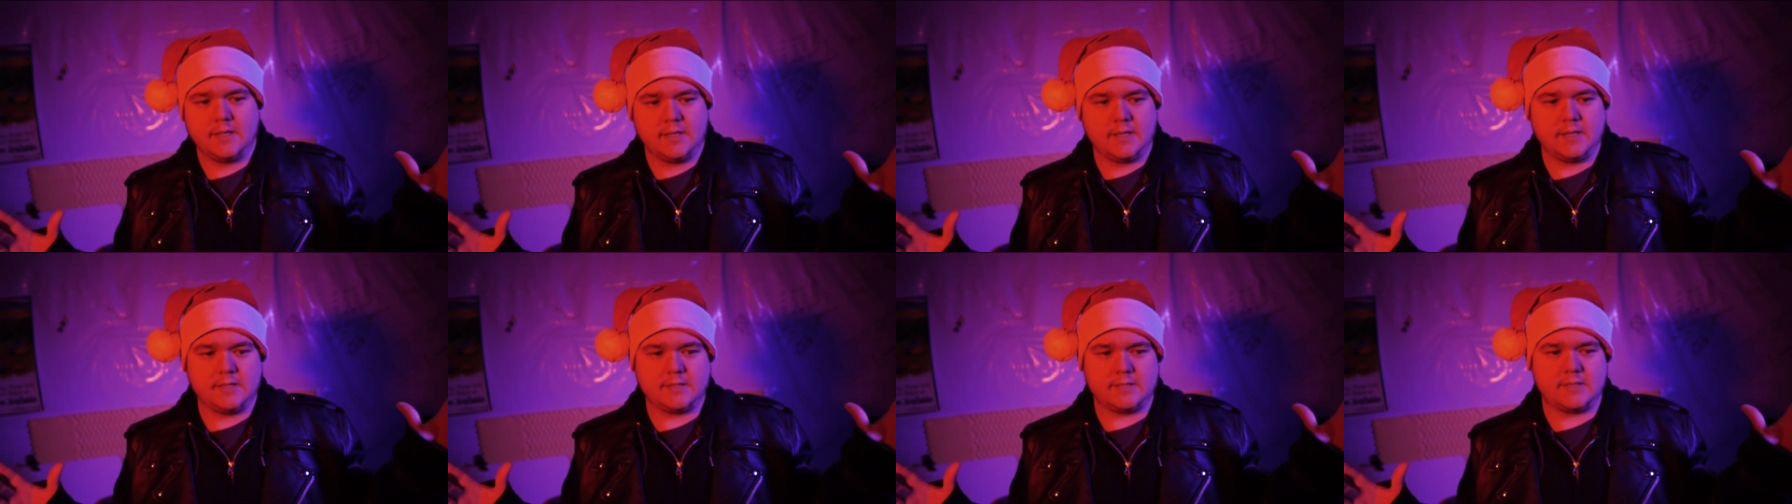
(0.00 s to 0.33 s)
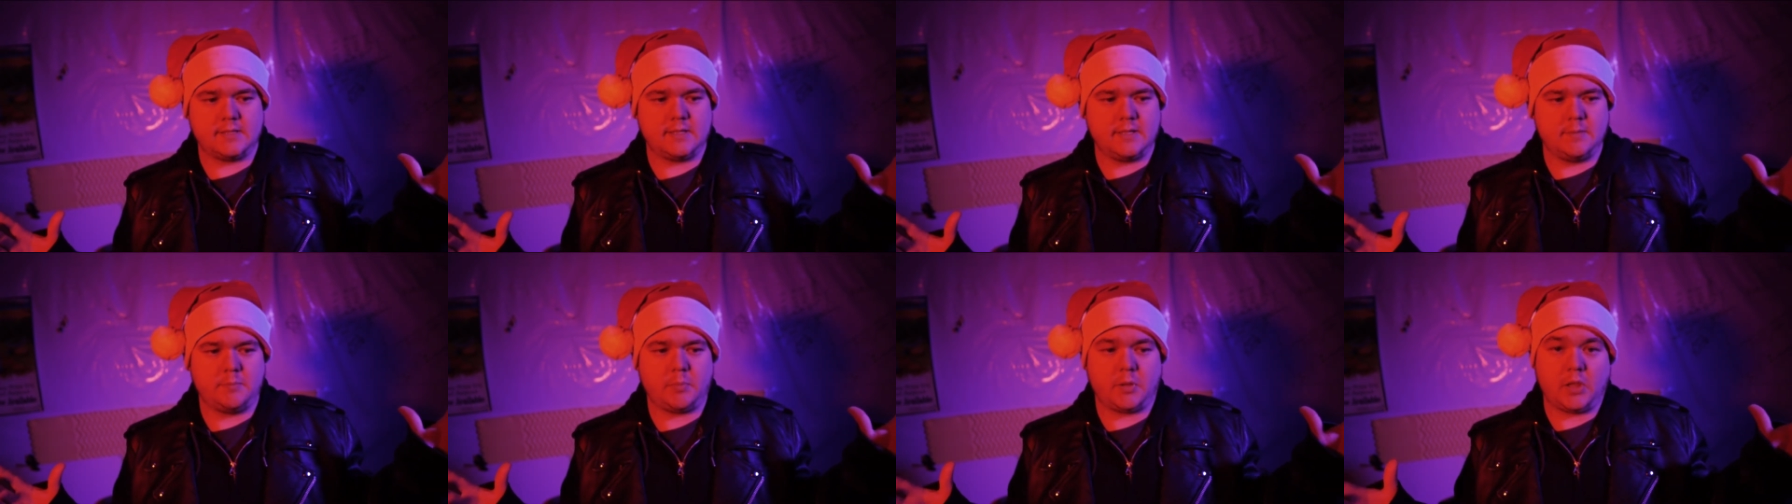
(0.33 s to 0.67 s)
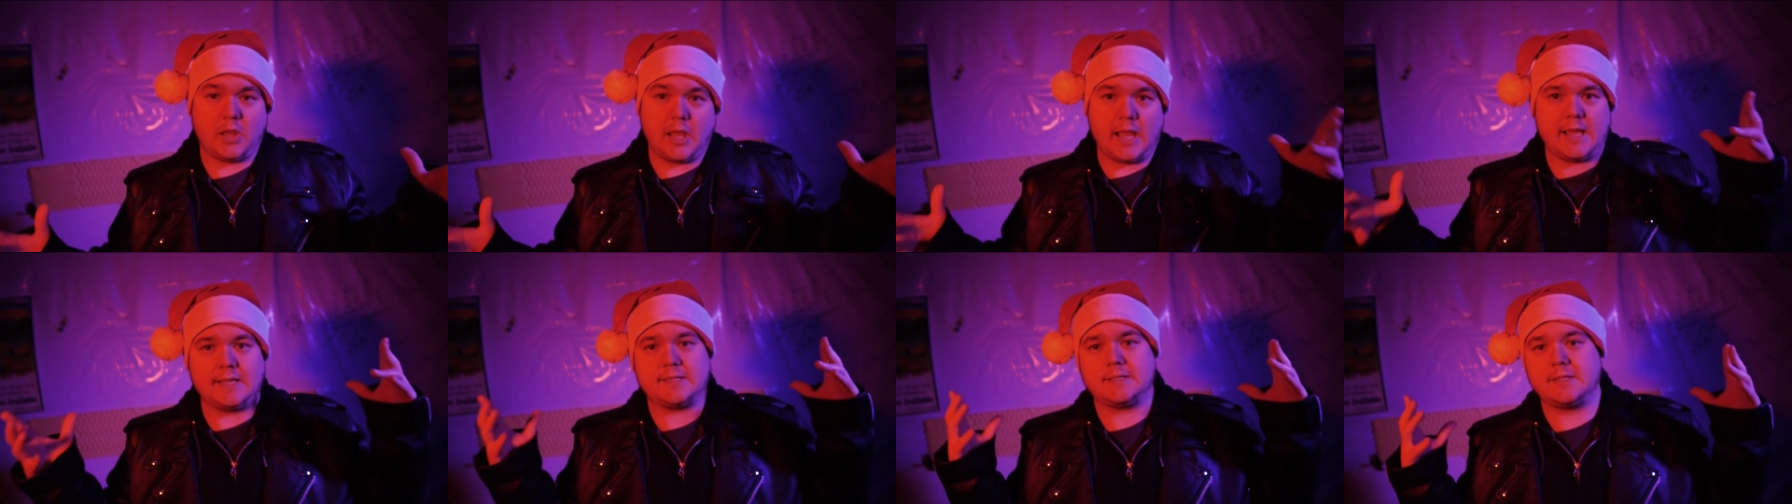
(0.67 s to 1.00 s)
is the
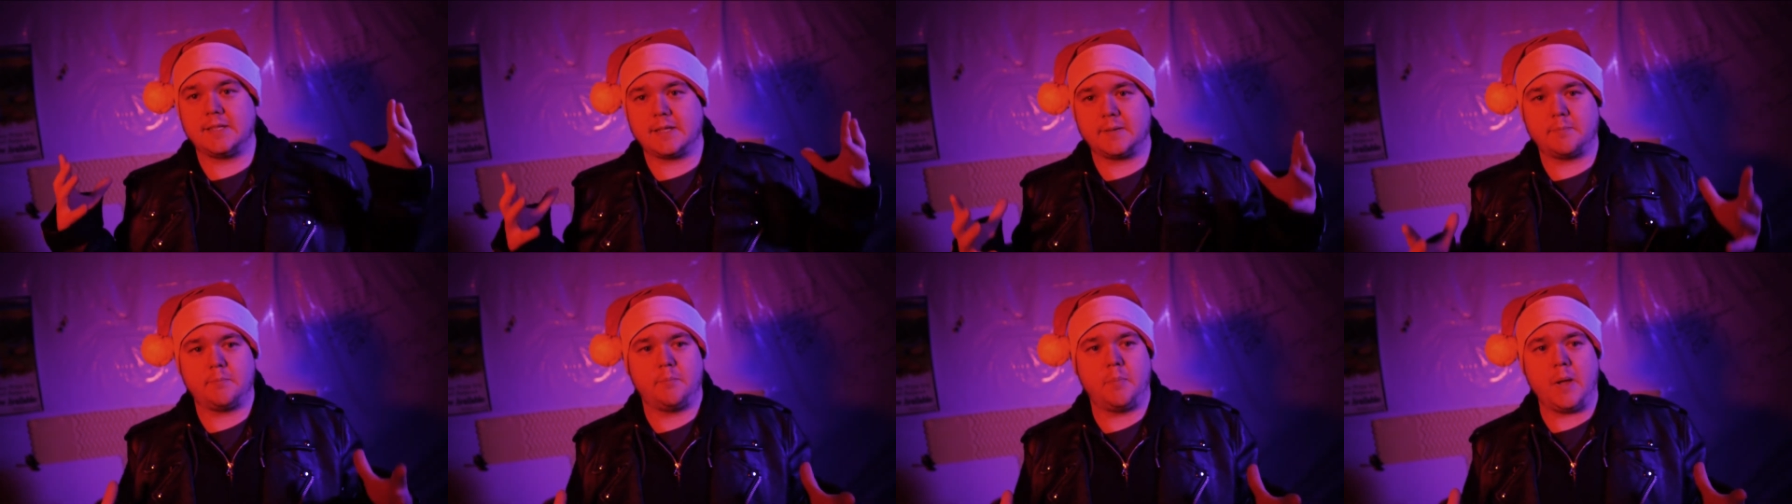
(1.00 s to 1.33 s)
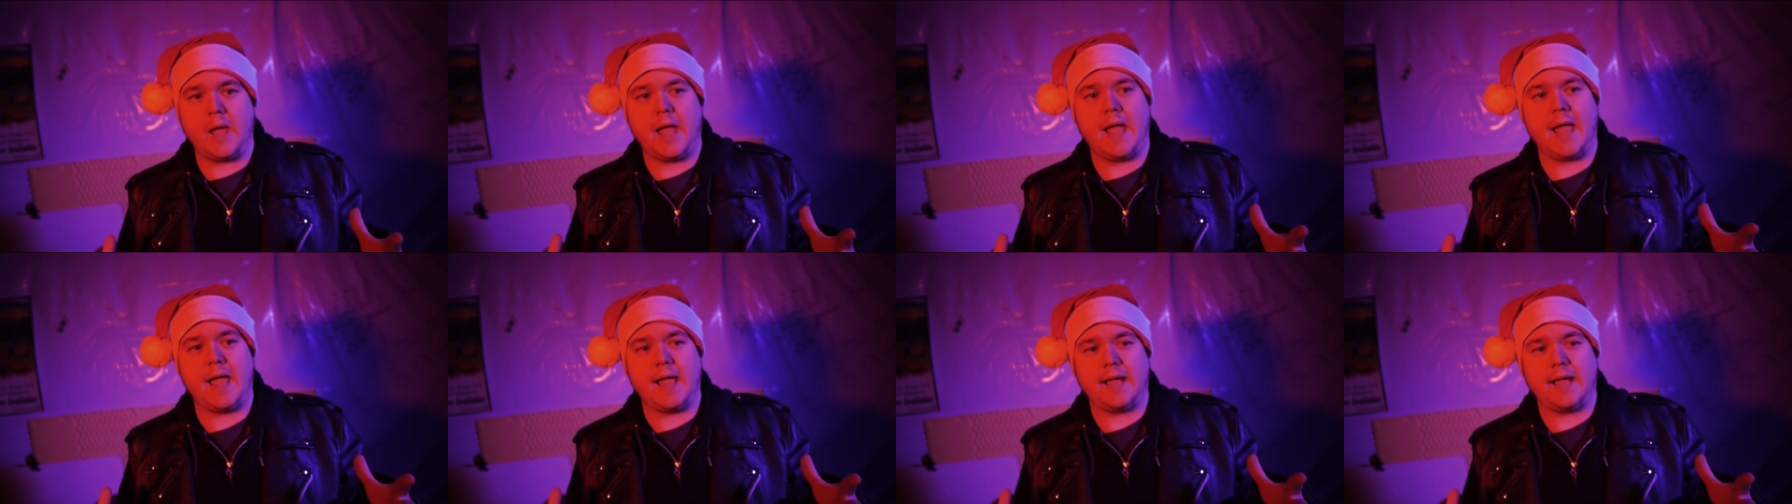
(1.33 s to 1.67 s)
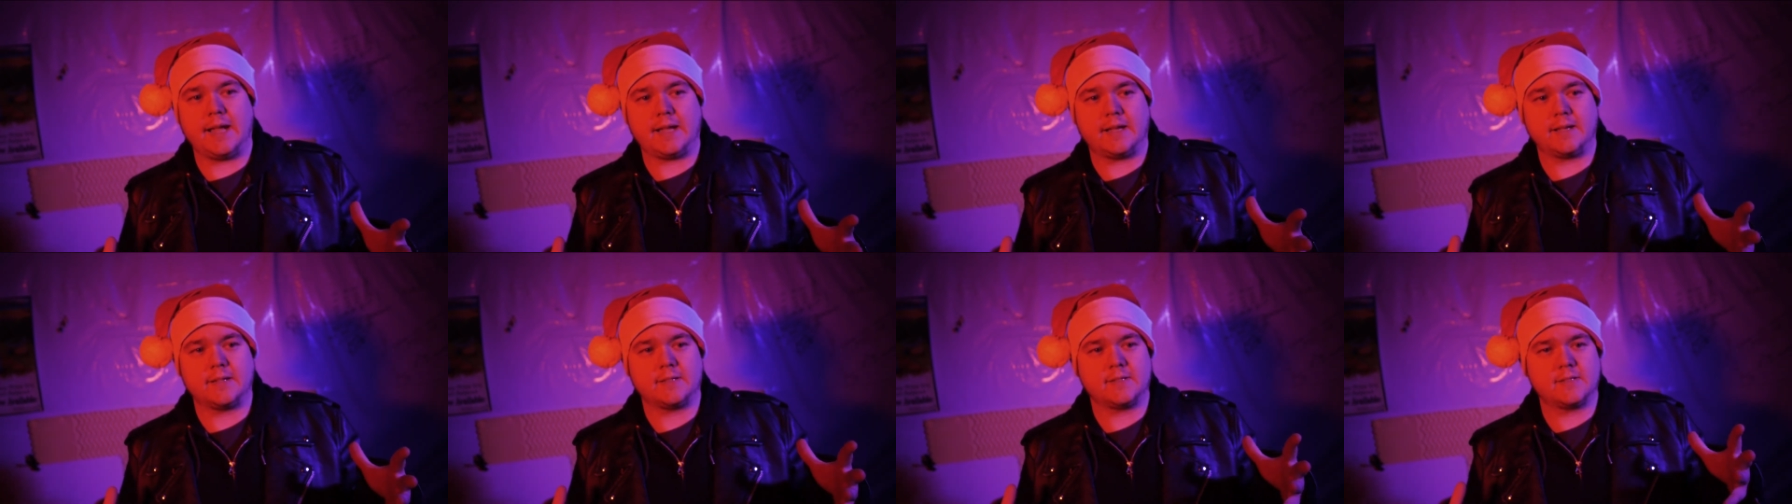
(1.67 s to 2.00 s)
plastic
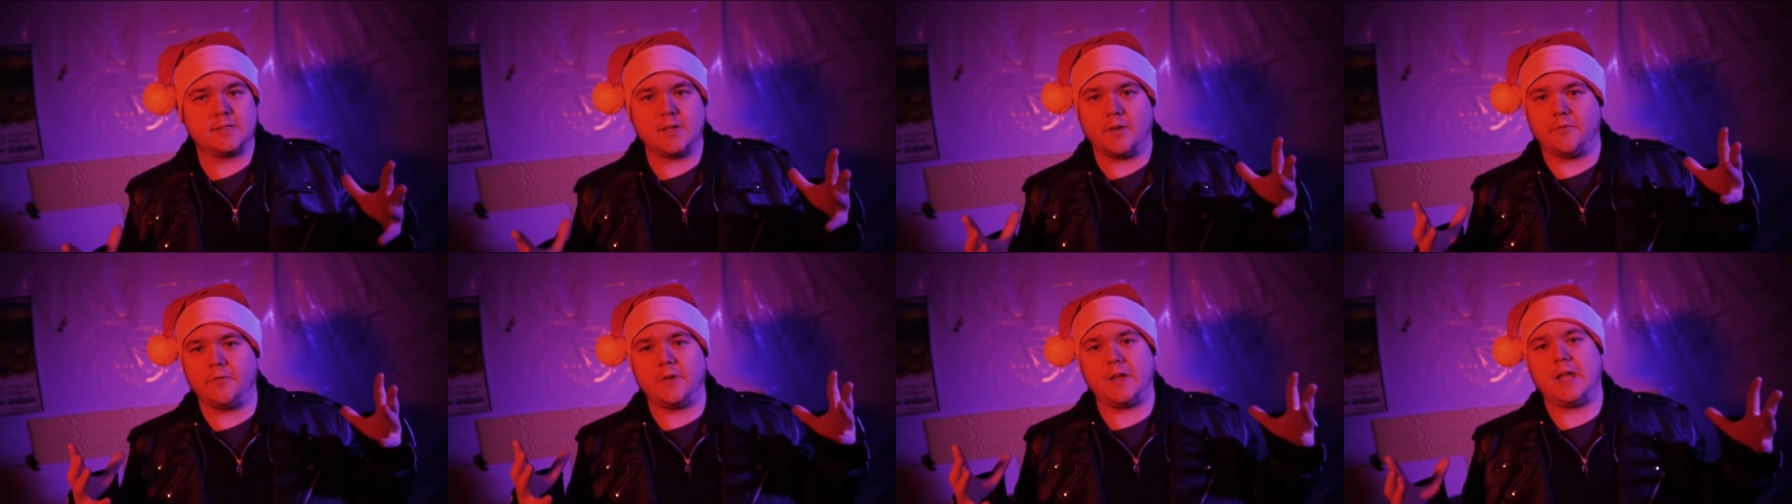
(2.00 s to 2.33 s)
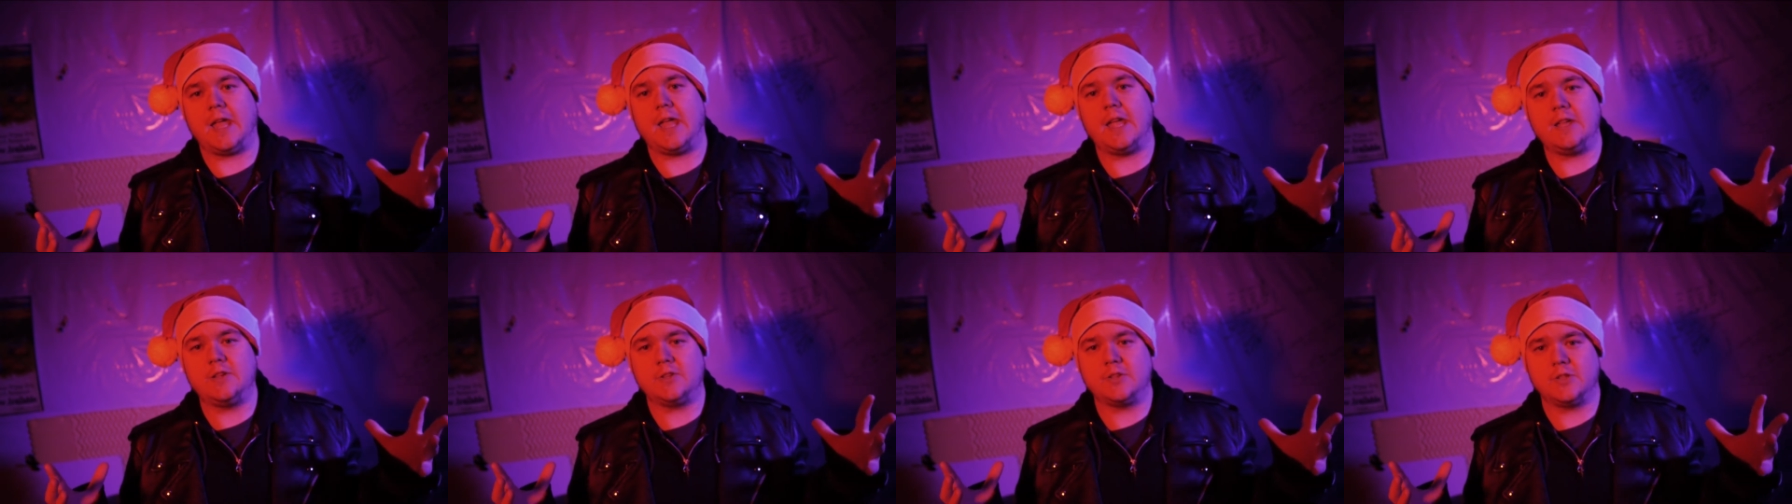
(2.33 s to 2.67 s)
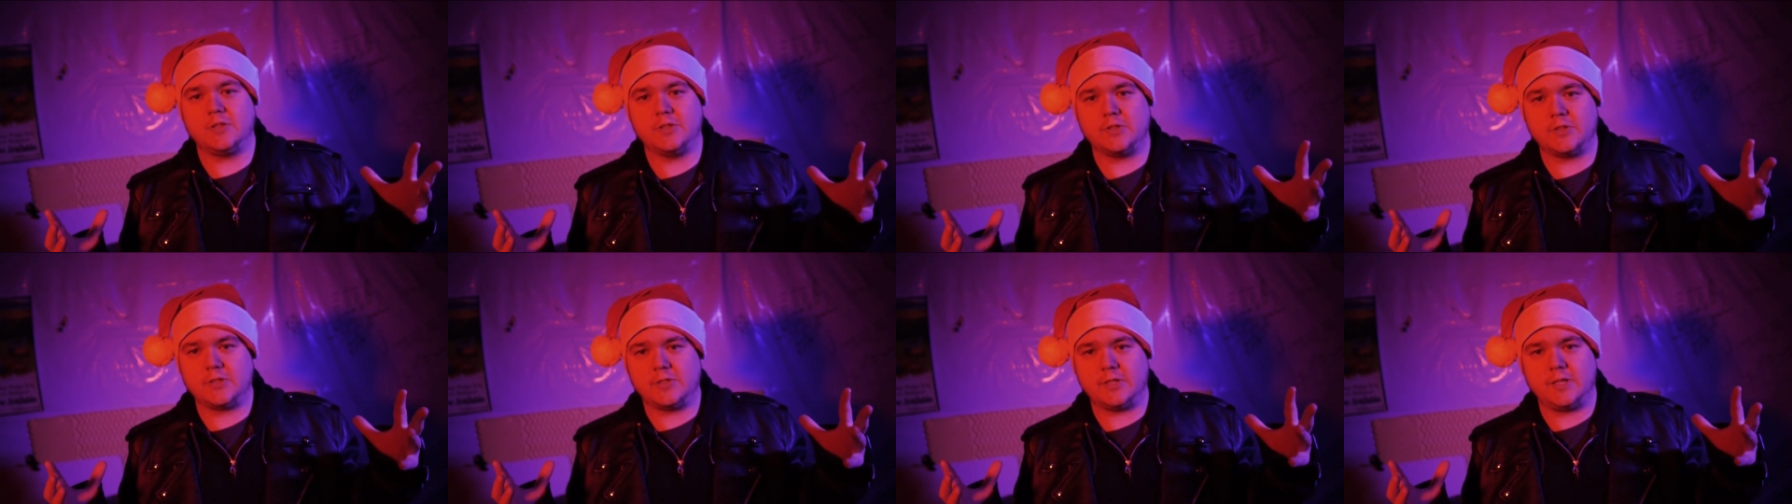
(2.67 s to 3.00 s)
bag
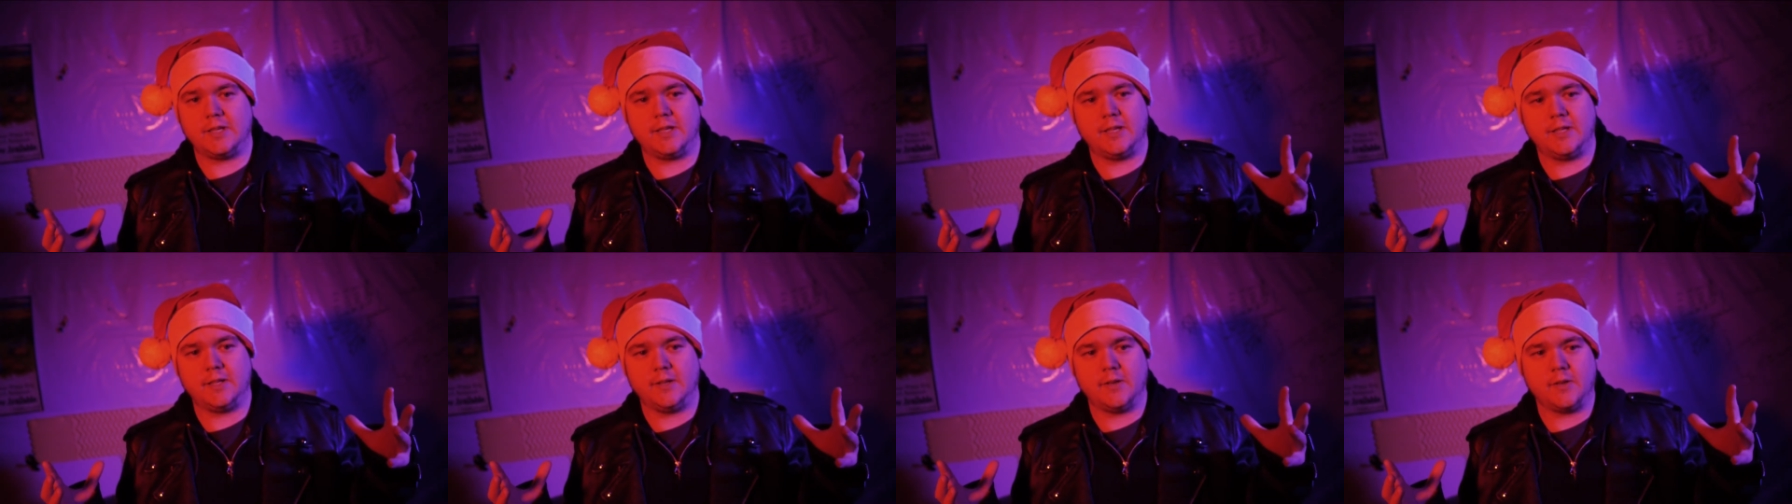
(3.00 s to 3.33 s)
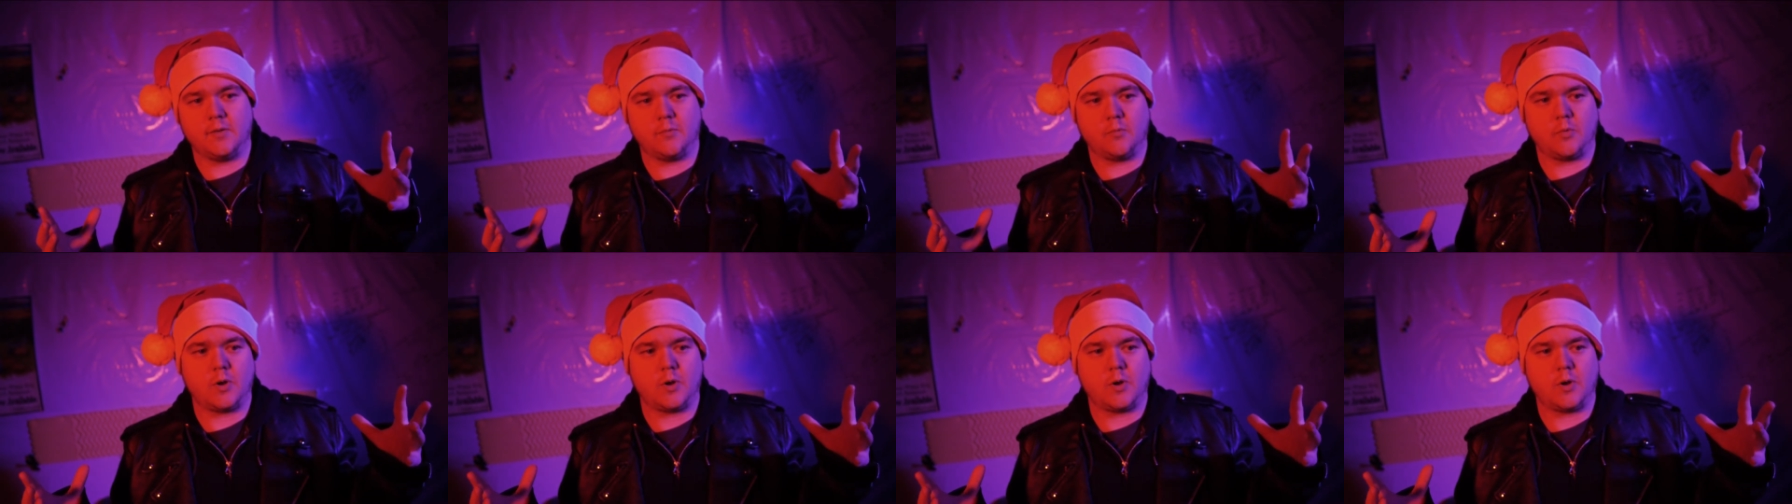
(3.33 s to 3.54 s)
suffocation scene